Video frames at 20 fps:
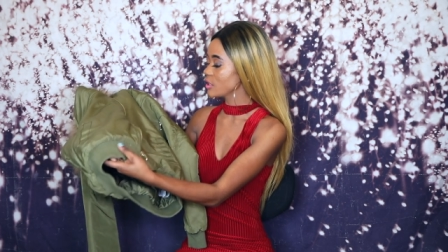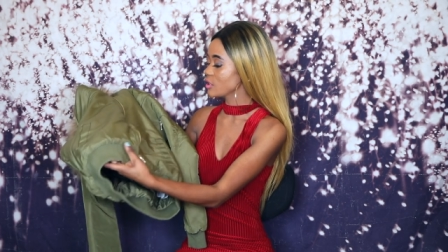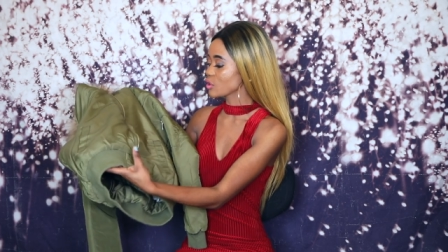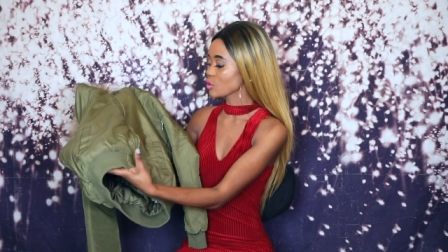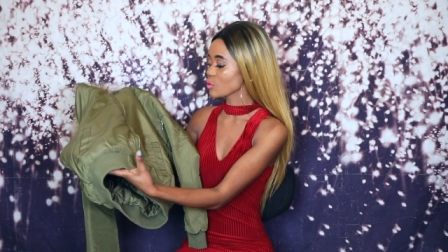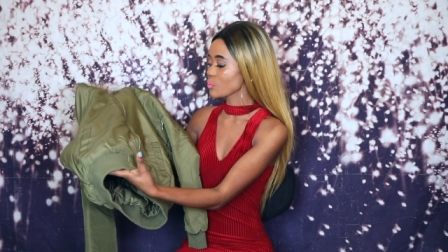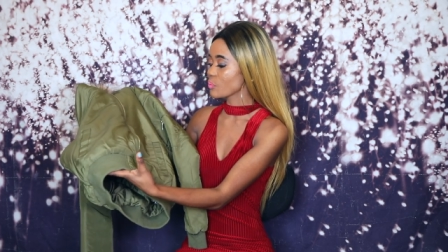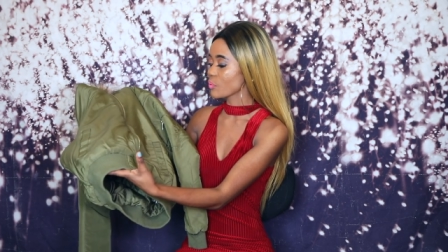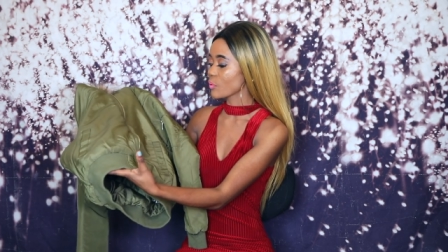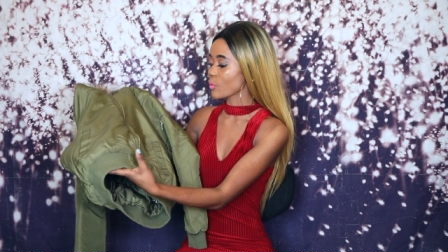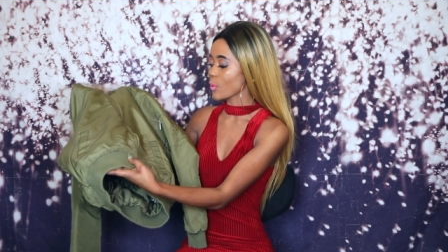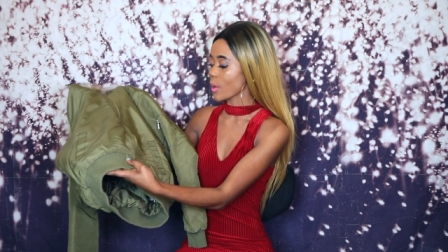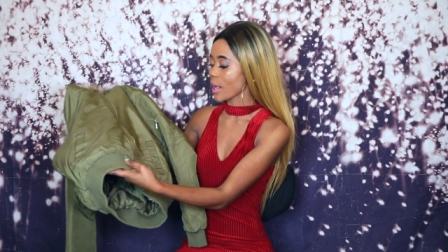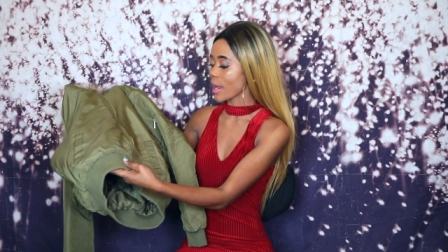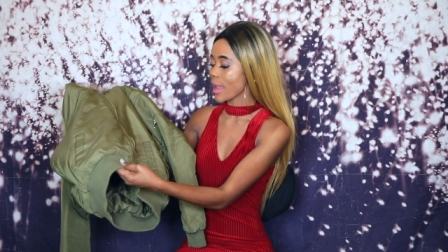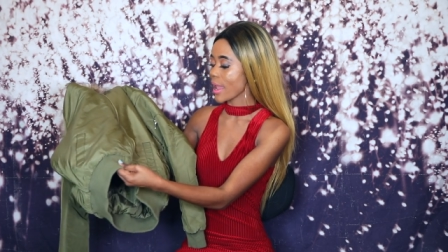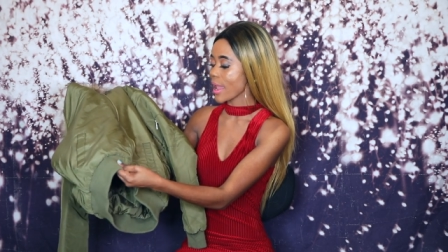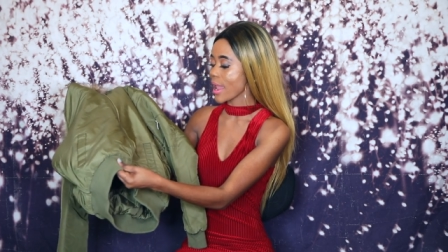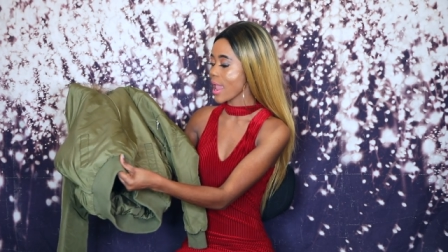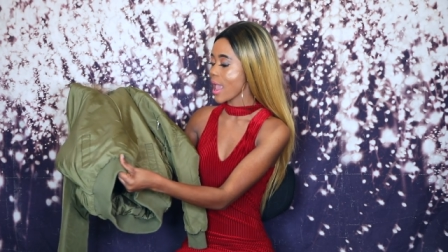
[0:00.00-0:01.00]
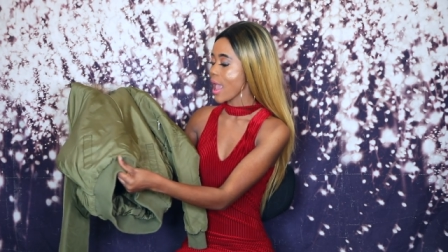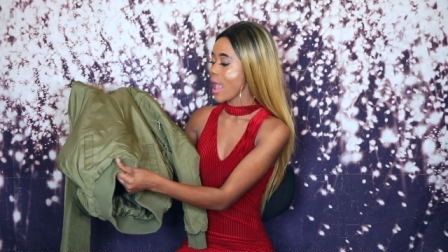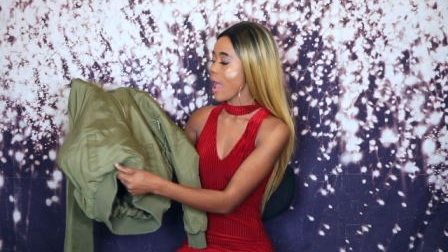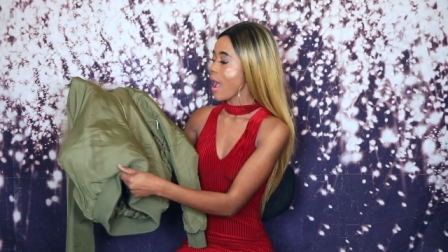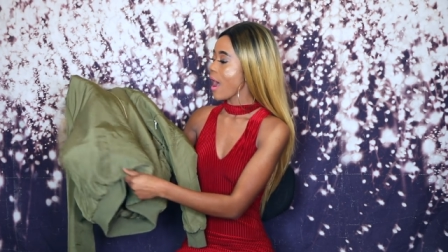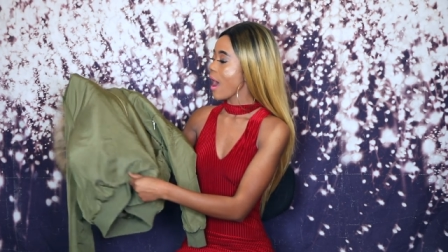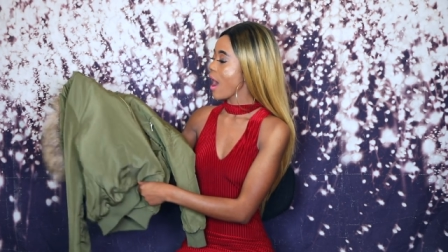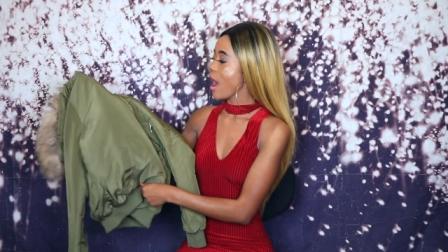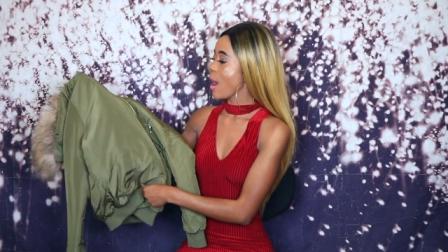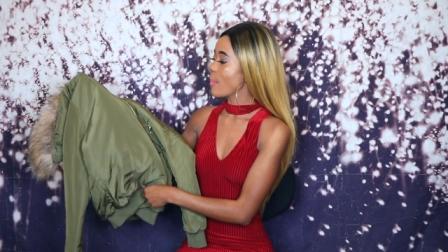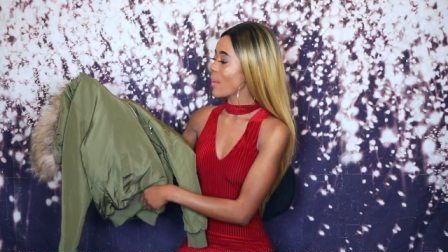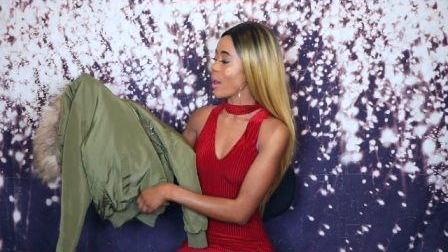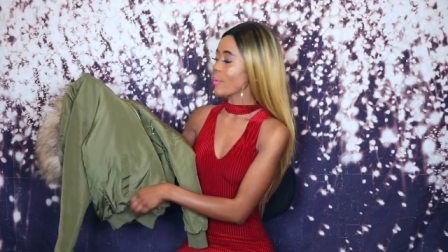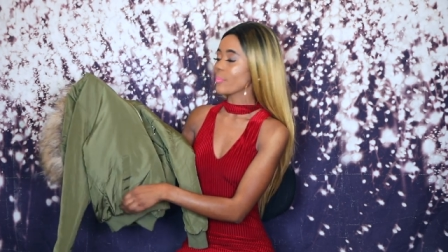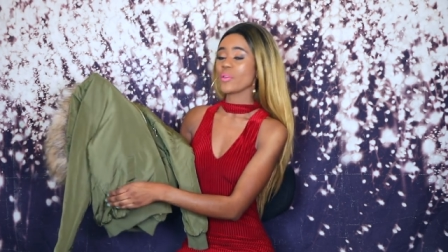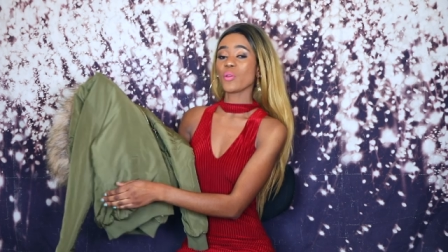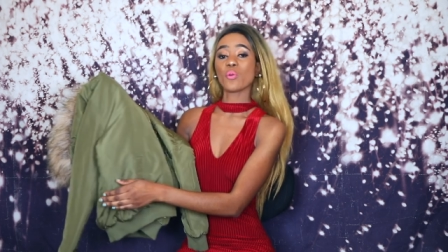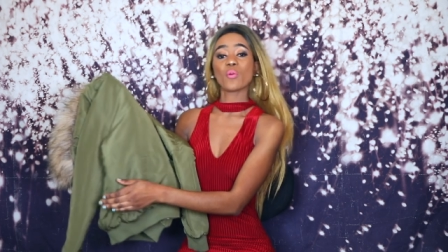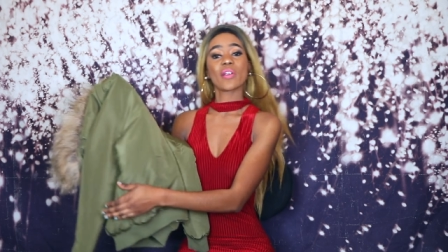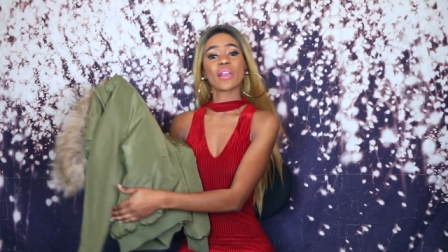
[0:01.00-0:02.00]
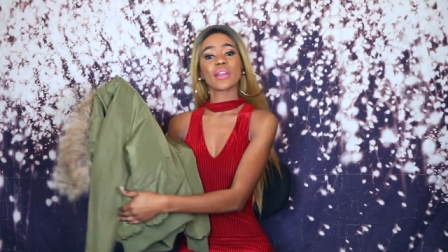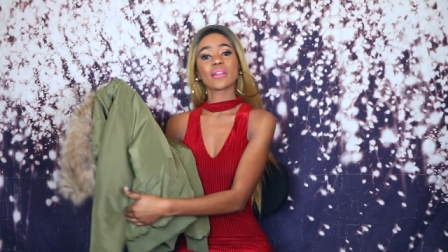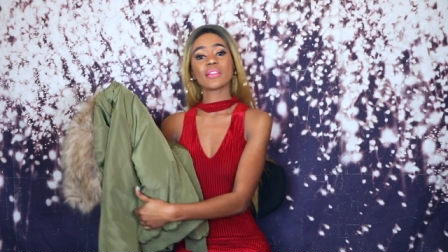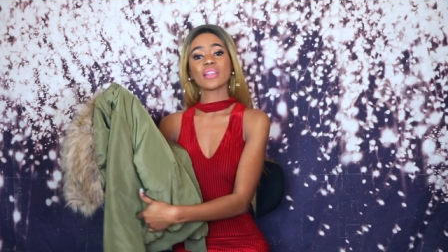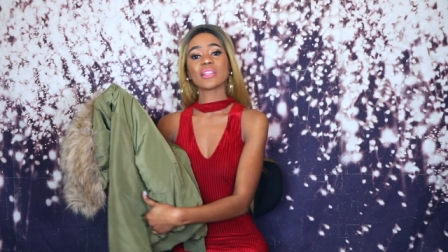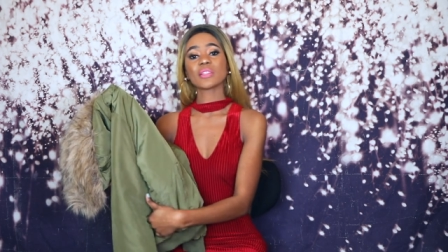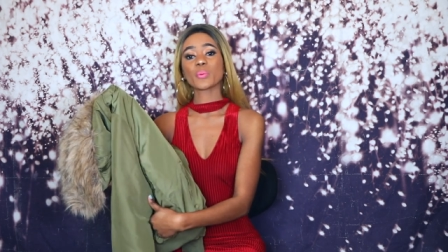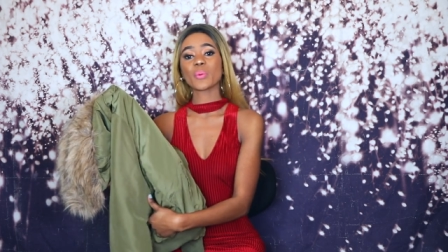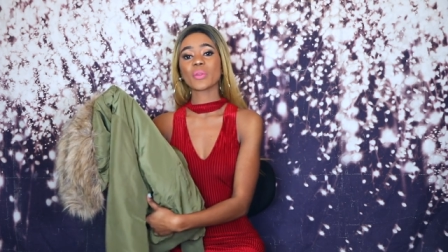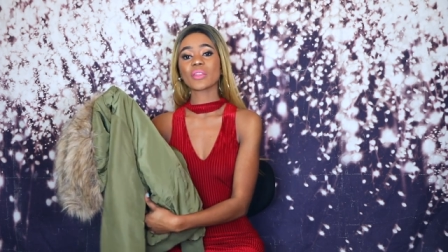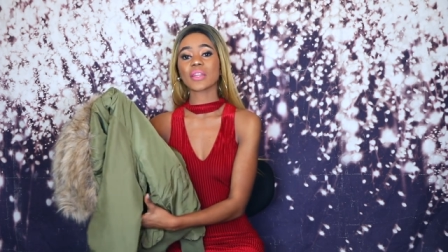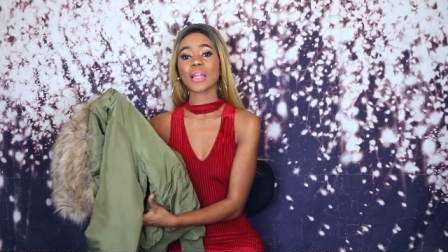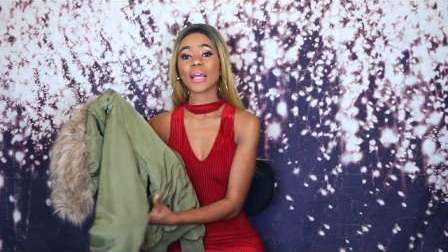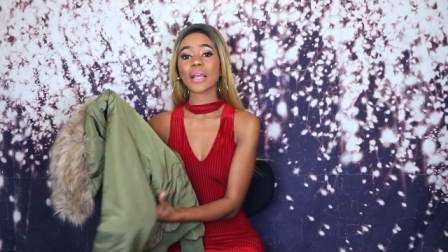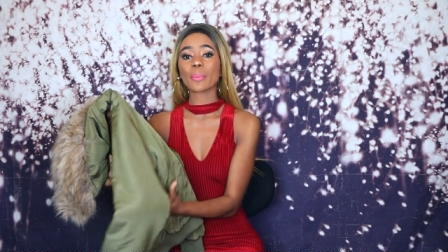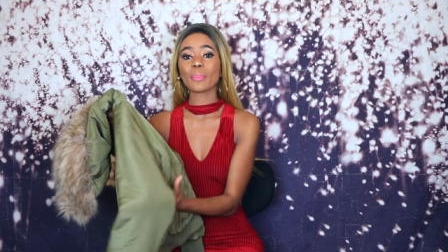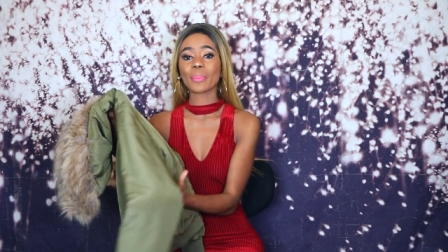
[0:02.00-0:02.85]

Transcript: Supre. Um, I've been wearing this with like